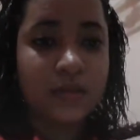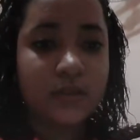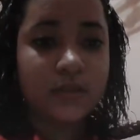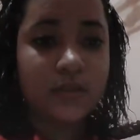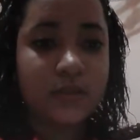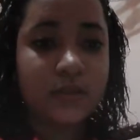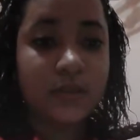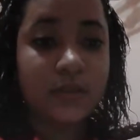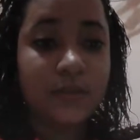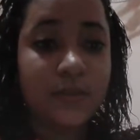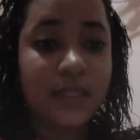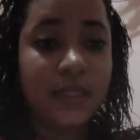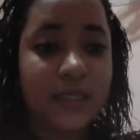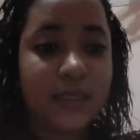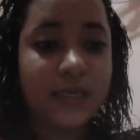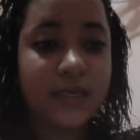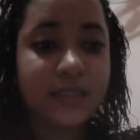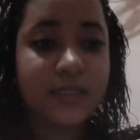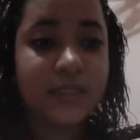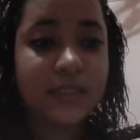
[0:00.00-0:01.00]

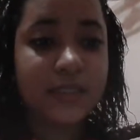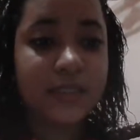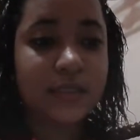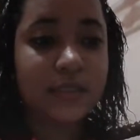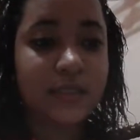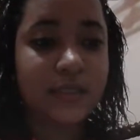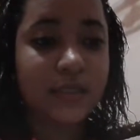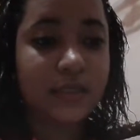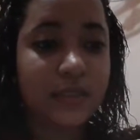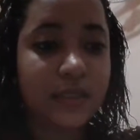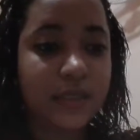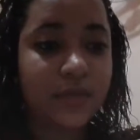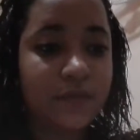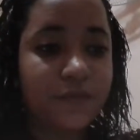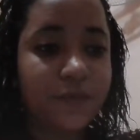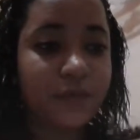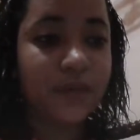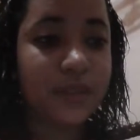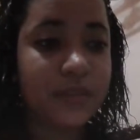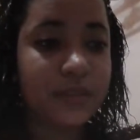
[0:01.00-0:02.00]
Similarities and
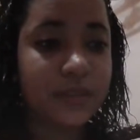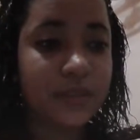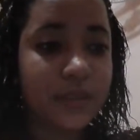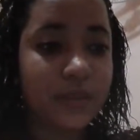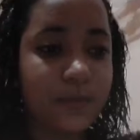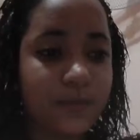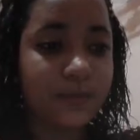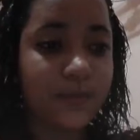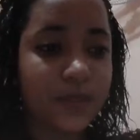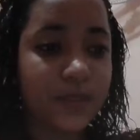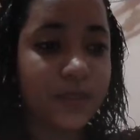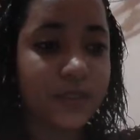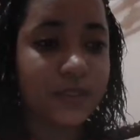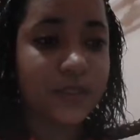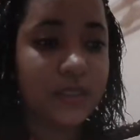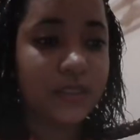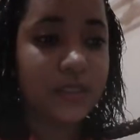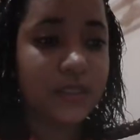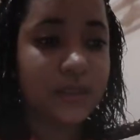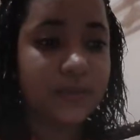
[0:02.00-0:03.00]
difference in
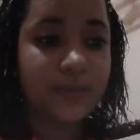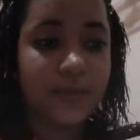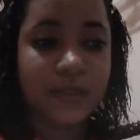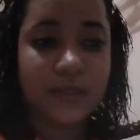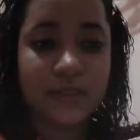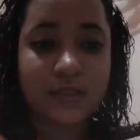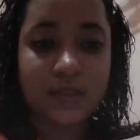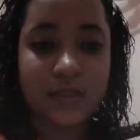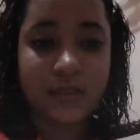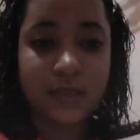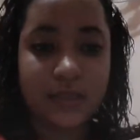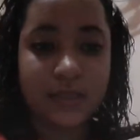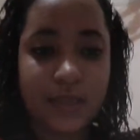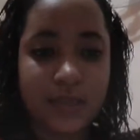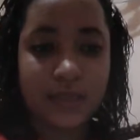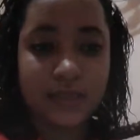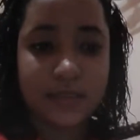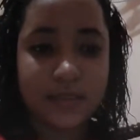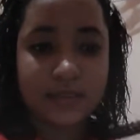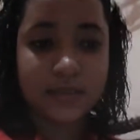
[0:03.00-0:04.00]
participants in
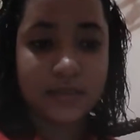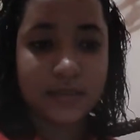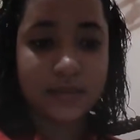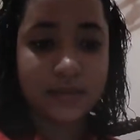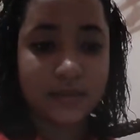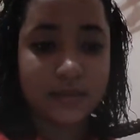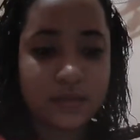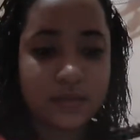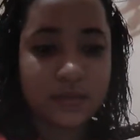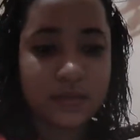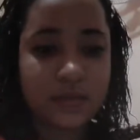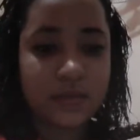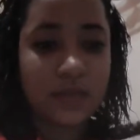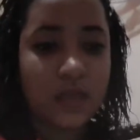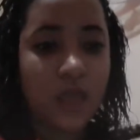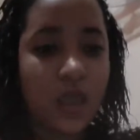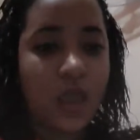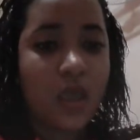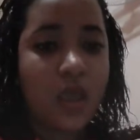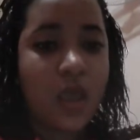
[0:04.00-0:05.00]
class.
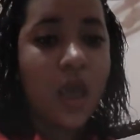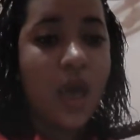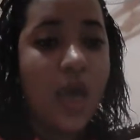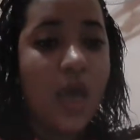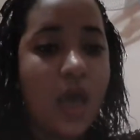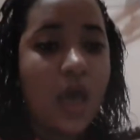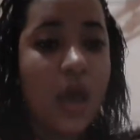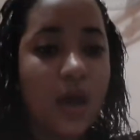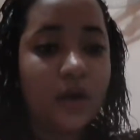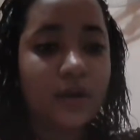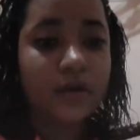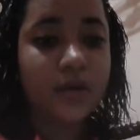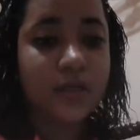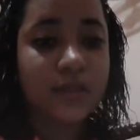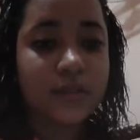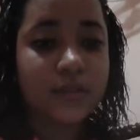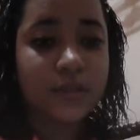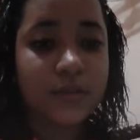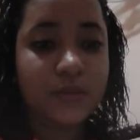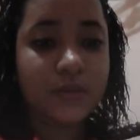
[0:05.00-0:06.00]

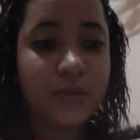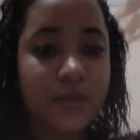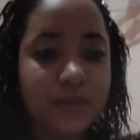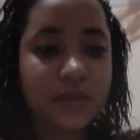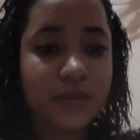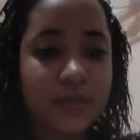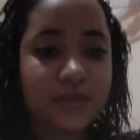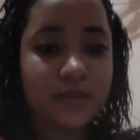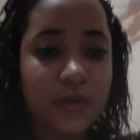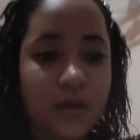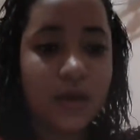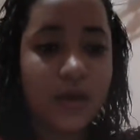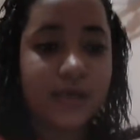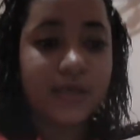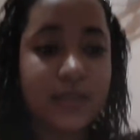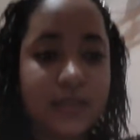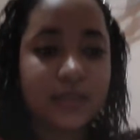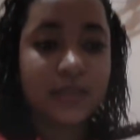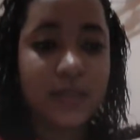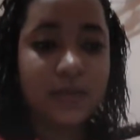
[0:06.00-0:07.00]
Our students
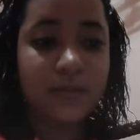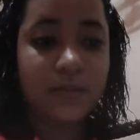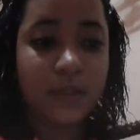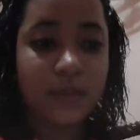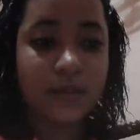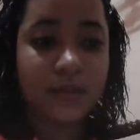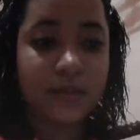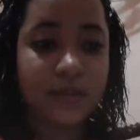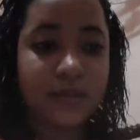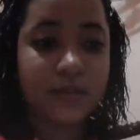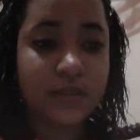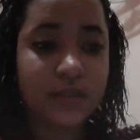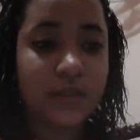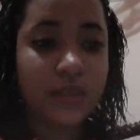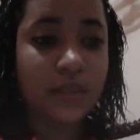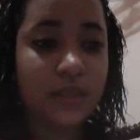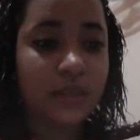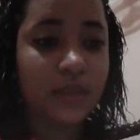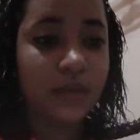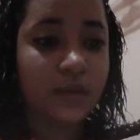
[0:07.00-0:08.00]
are similar
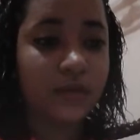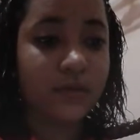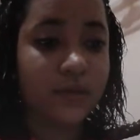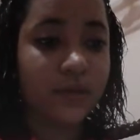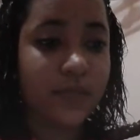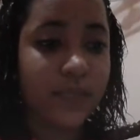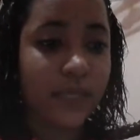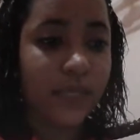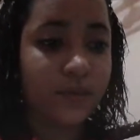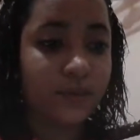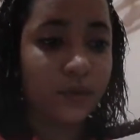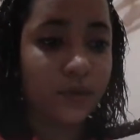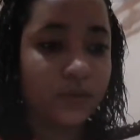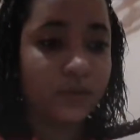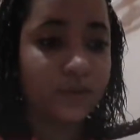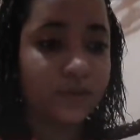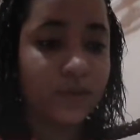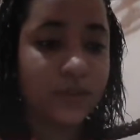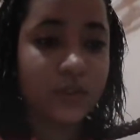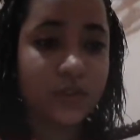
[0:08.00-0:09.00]
in their
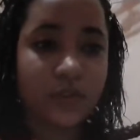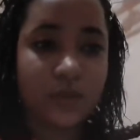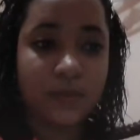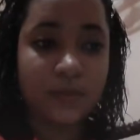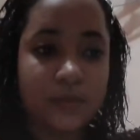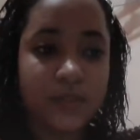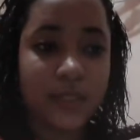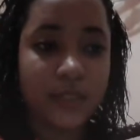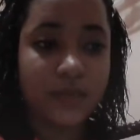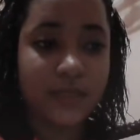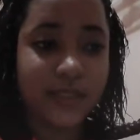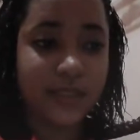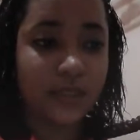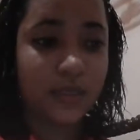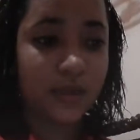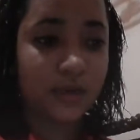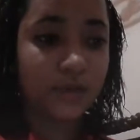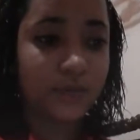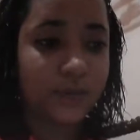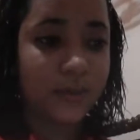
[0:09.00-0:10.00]
level. Sometimes
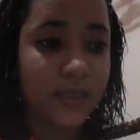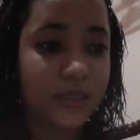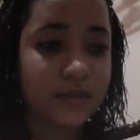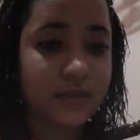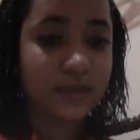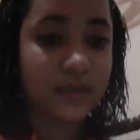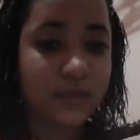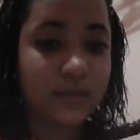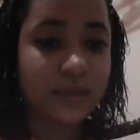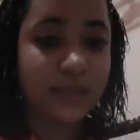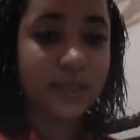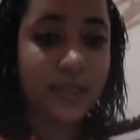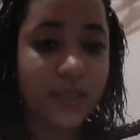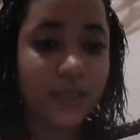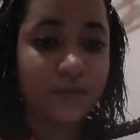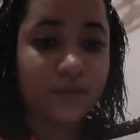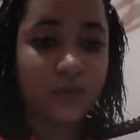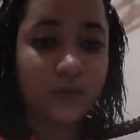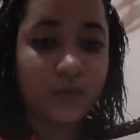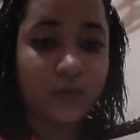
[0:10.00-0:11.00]
they are basic
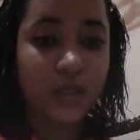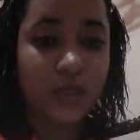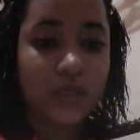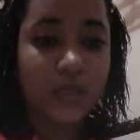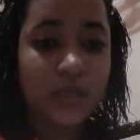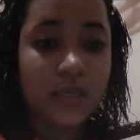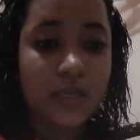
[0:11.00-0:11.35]
level,